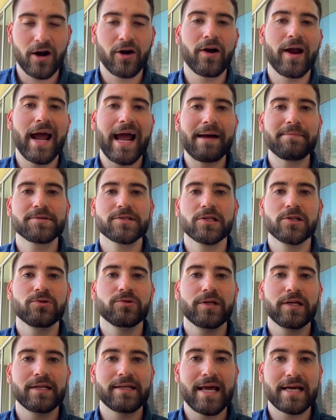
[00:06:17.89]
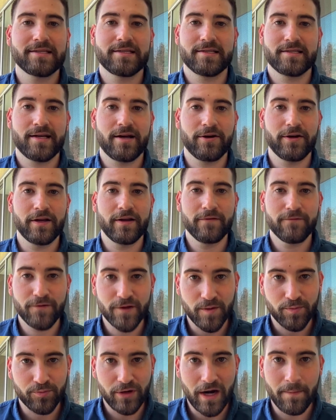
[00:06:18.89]
are absolutely necessary for
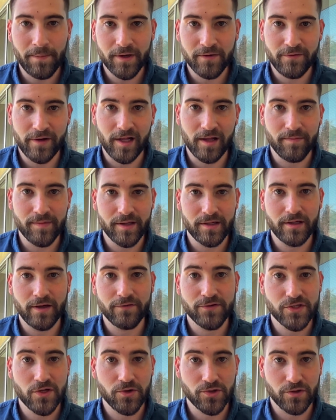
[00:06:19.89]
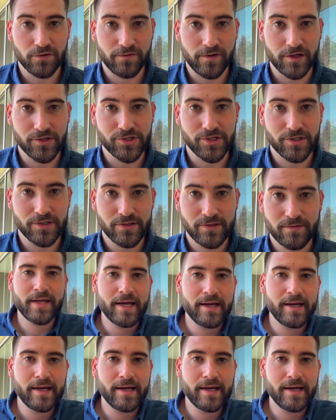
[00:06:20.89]
the proper development of social functions.